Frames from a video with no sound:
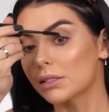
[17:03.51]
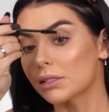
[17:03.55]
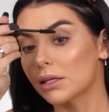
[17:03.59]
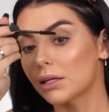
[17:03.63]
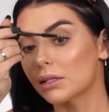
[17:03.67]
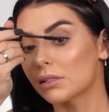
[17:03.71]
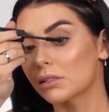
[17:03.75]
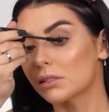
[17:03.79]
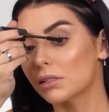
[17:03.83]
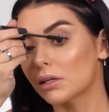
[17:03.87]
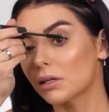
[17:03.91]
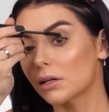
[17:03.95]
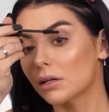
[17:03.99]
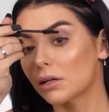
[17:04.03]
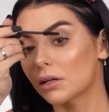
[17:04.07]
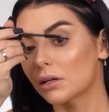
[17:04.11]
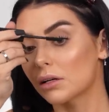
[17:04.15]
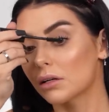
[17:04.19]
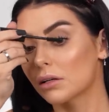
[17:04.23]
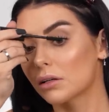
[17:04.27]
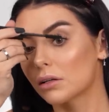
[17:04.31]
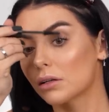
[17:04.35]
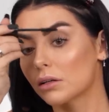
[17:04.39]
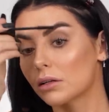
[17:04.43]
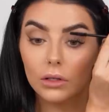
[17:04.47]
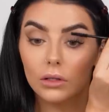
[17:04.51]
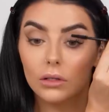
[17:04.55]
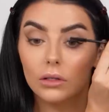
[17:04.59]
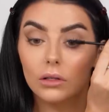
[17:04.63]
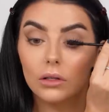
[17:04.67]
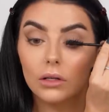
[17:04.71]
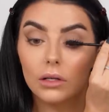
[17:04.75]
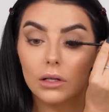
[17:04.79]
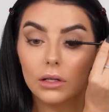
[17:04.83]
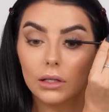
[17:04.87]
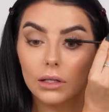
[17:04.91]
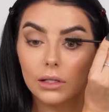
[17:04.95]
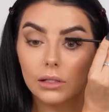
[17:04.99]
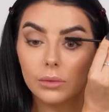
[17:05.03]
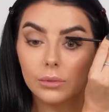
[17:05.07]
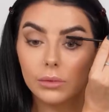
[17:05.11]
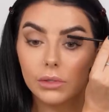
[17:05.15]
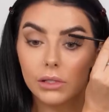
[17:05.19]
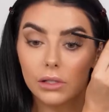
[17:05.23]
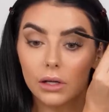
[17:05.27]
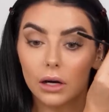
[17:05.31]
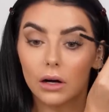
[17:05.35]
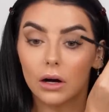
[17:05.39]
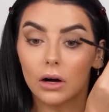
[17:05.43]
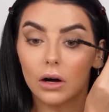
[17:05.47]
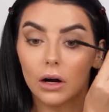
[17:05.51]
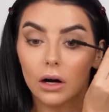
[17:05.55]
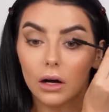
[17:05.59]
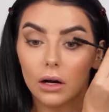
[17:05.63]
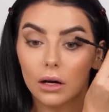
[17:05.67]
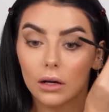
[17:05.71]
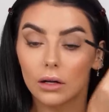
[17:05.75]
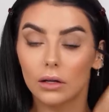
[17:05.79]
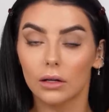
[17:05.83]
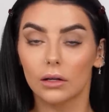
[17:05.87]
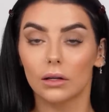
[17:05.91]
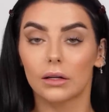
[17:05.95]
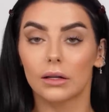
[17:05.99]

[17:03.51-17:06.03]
center. Look at this mascara.